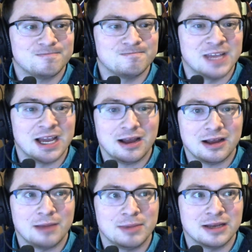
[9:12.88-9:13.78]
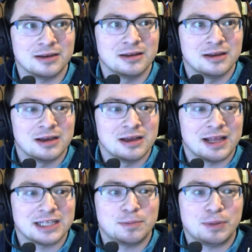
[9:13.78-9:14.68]
yeah, I mean,
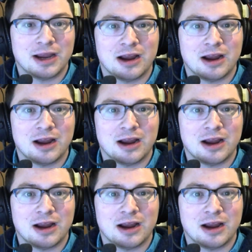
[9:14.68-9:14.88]
that's a player